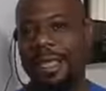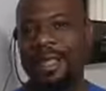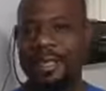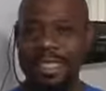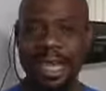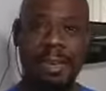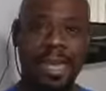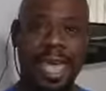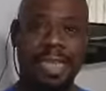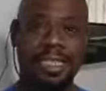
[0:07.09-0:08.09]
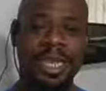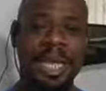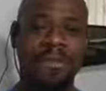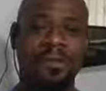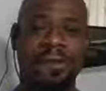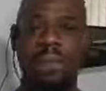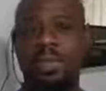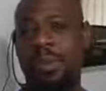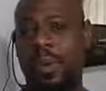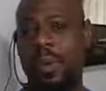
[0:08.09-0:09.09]
So this topic actually came from
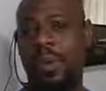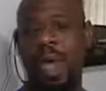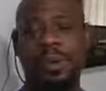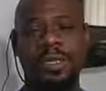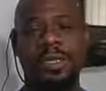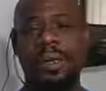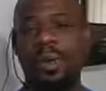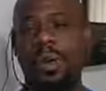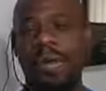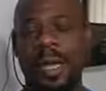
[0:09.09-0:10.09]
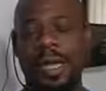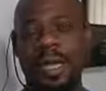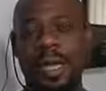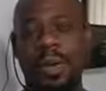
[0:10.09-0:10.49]
this morning while I was doing one of my